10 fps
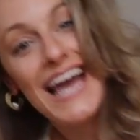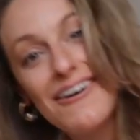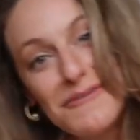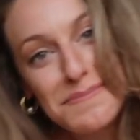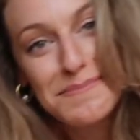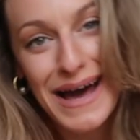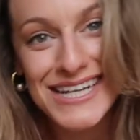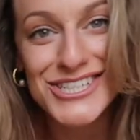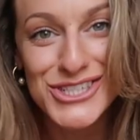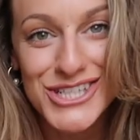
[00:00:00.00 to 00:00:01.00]
I haven't
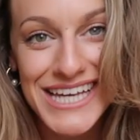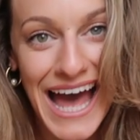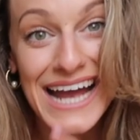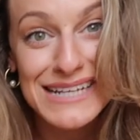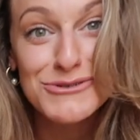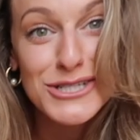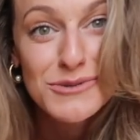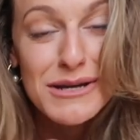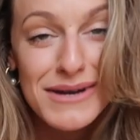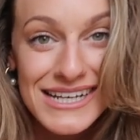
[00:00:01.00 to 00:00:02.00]
managed to get any more
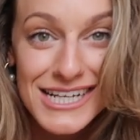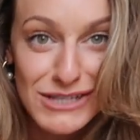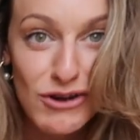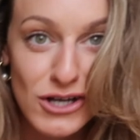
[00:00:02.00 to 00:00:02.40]
spray paint because of